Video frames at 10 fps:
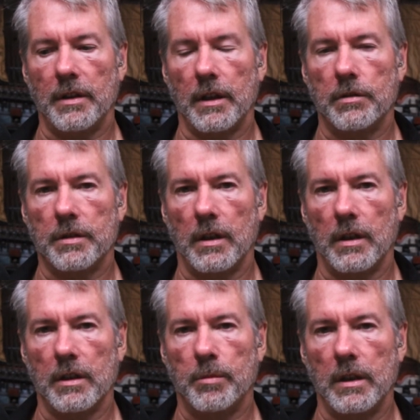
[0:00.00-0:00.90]

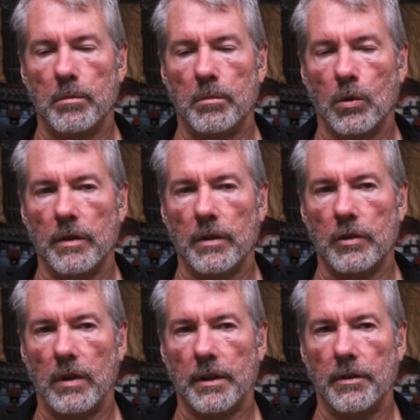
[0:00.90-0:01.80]
exercised by the board of
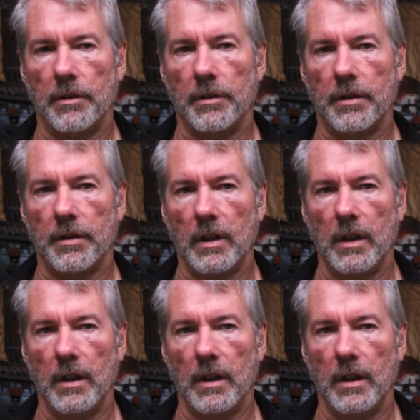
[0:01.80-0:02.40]
directors